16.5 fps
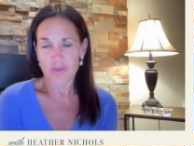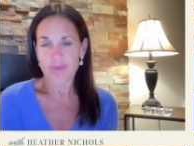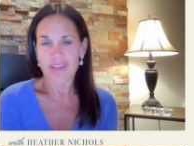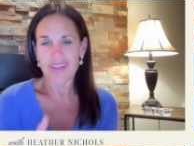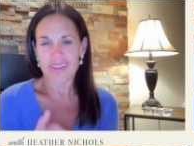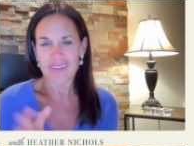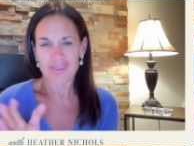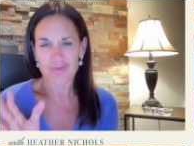I
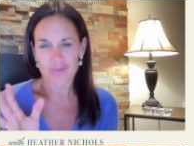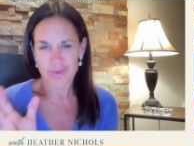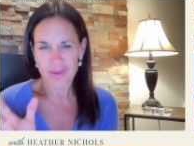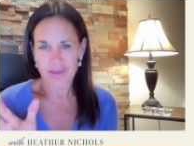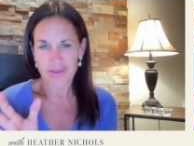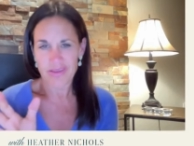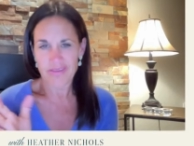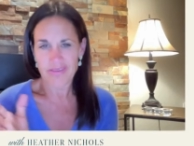mean, it is
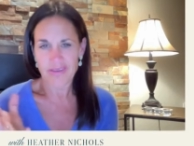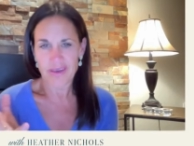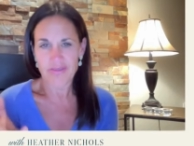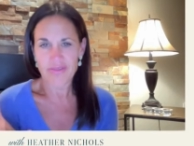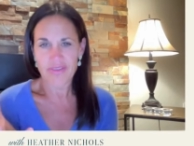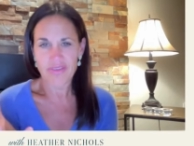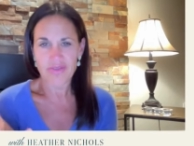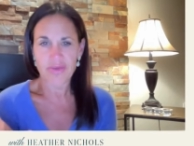real. It's
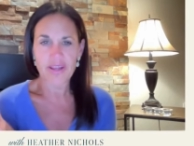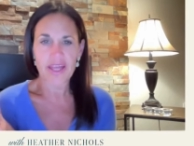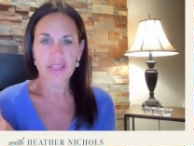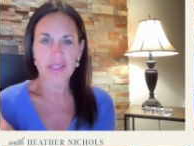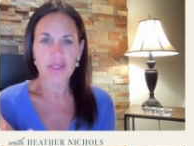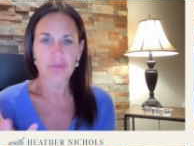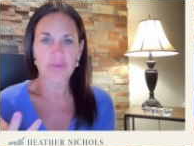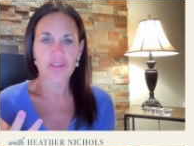of this
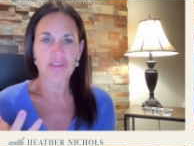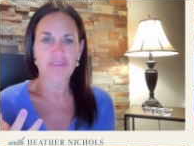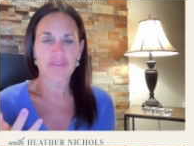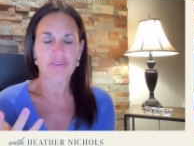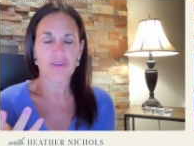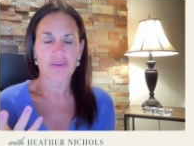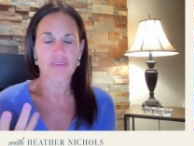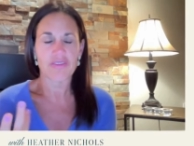reality, but
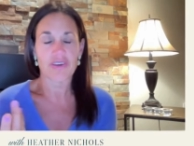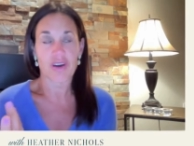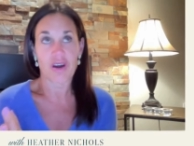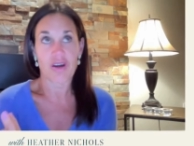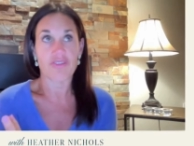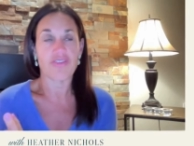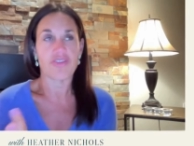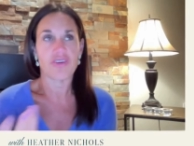it's, it's a
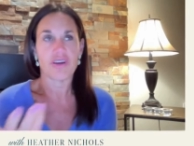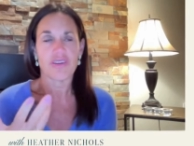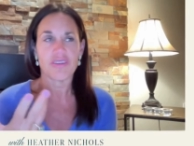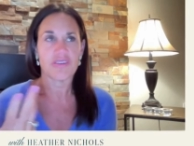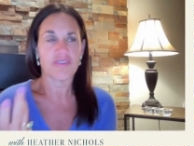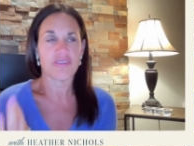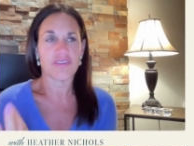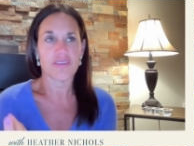
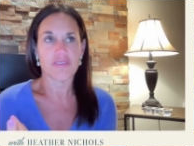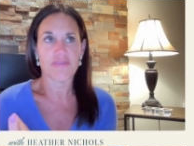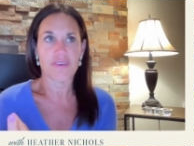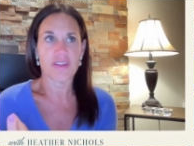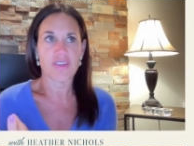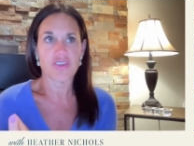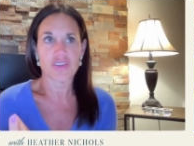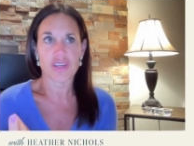construct. It's an
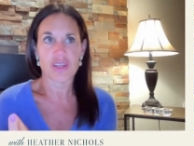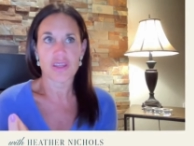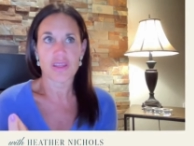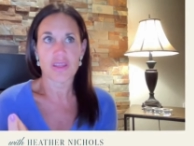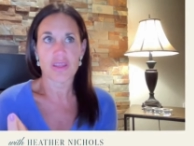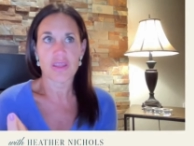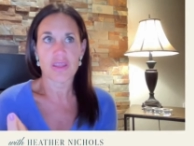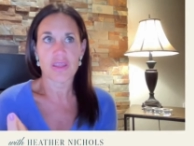
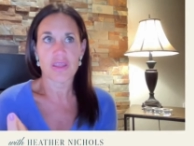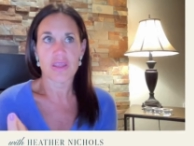invention.